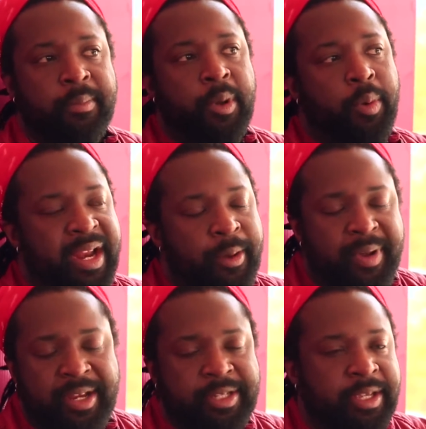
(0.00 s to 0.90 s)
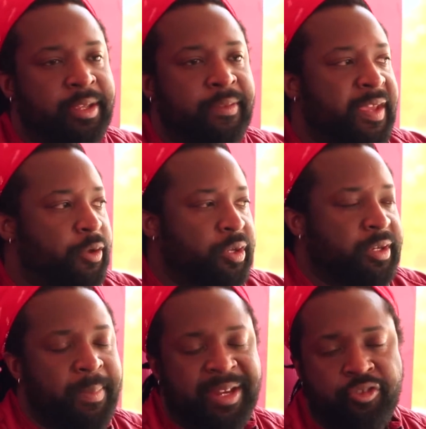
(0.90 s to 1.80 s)
But when I'm writing, they
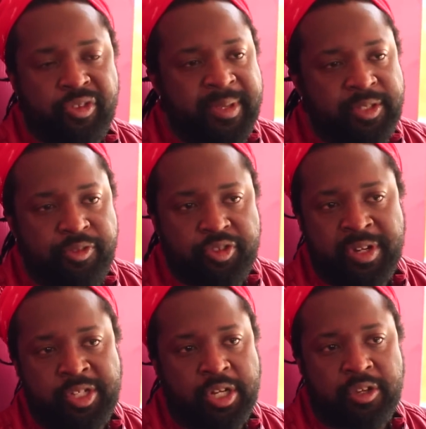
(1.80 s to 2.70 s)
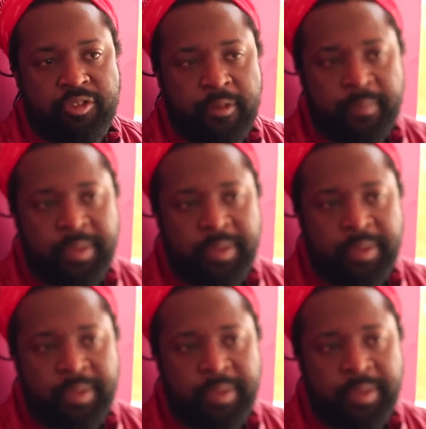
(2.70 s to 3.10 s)
might as well be two strangers.